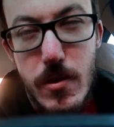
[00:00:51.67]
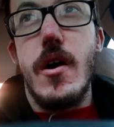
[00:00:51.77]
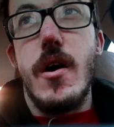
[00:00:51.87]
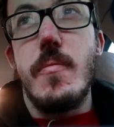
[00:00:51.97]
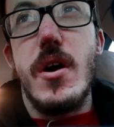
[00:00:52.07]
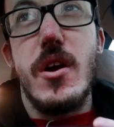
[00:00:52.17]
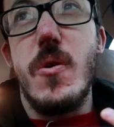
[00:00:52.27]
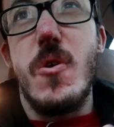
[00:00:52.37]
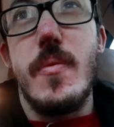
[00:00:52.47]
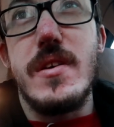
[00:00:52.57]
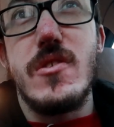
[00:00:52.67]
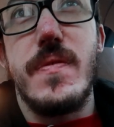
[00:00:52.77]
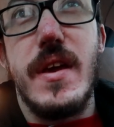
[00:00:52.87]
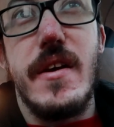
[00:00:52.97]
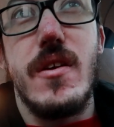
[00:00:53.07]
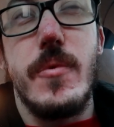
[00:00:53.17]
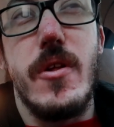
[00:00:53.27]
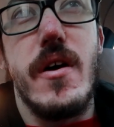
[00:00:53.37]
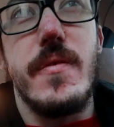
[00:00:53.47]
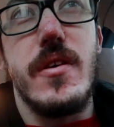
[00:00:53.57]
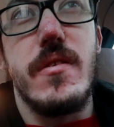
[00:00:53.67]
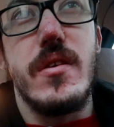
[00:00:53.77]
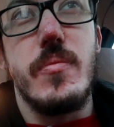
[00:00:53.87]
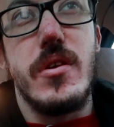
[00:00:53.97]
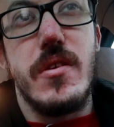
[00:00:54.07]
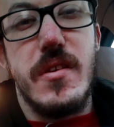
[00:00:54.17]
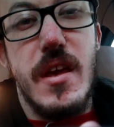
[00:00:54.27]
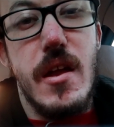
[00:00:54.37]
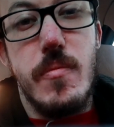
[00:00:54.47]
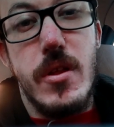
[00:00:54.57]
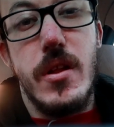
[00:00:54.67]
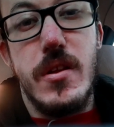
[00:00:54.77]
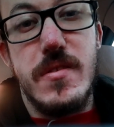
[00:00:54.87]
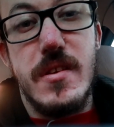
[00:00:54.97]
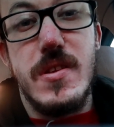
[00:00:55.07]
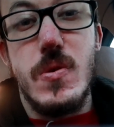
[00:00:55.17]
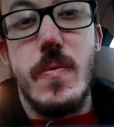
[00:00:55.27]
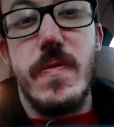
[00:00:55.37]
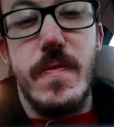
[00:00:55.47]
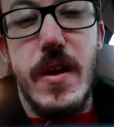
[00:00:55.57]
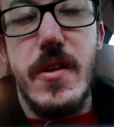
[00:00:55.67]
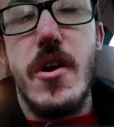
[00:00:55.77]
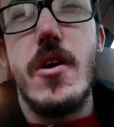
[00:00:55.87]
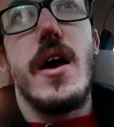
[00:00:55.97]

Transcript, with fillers: I'm not gonna hold myself accountable, obviously, because accountability sets you up for failure.